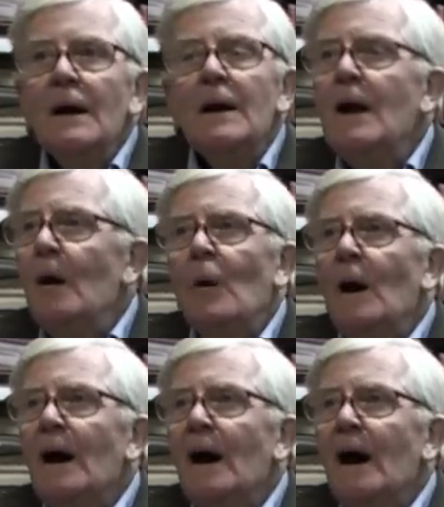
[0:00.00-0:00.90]
No.
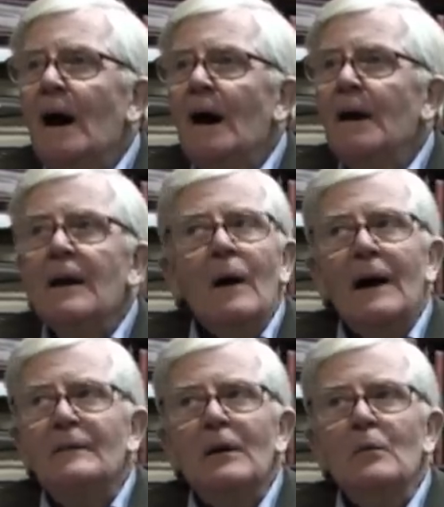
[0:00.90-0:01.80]
No, I
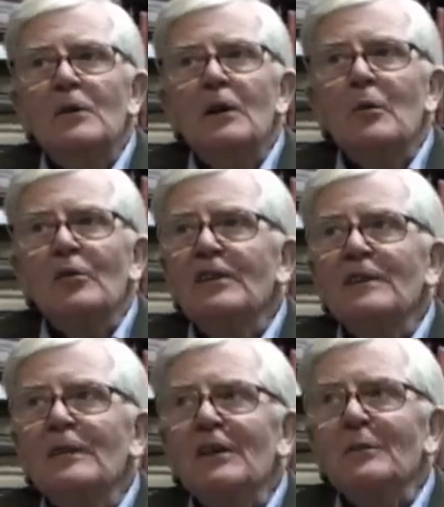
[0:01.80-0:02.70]
have no books on
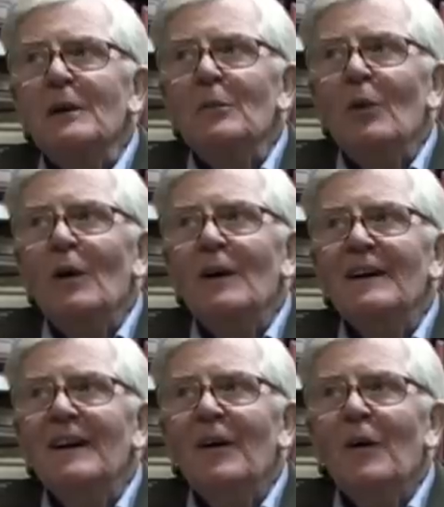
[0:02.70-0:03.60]
the First World War.
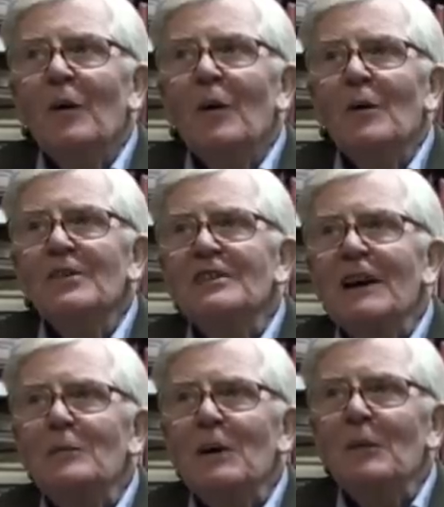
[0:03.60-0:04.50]
Or the
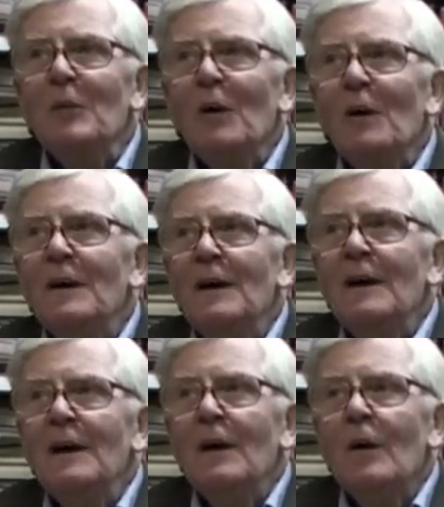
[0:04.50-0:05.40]
Second World War.
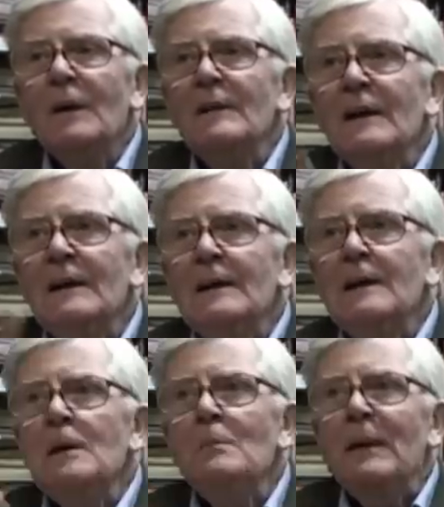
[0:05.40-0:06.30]
Or
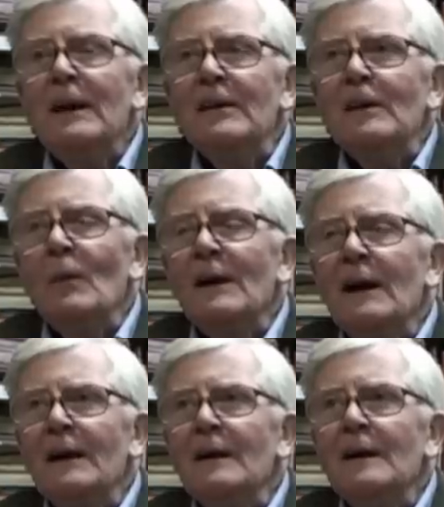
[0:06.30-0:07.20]
any impending one
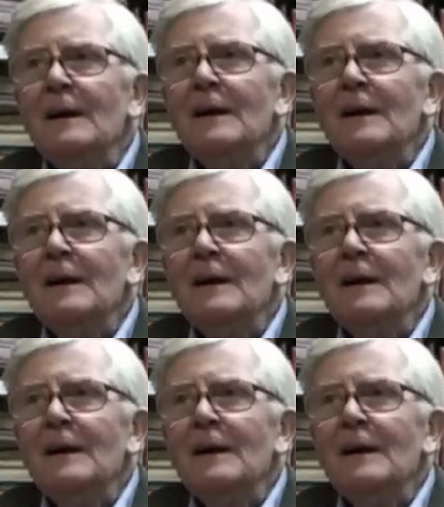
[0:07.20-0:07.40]
either.